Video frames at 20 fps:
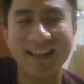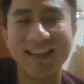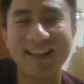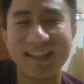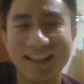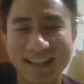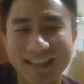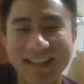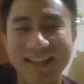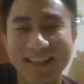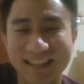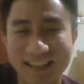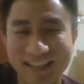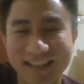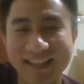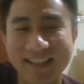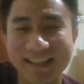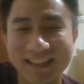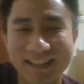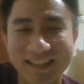Okay, so I
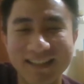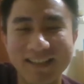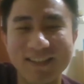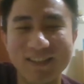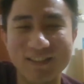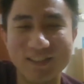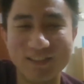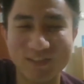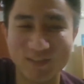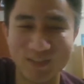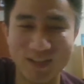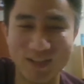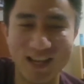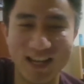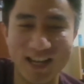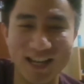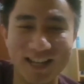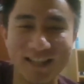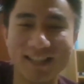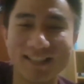did like, okay,
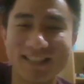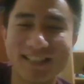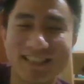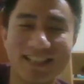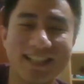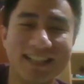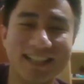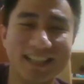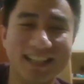I need to change my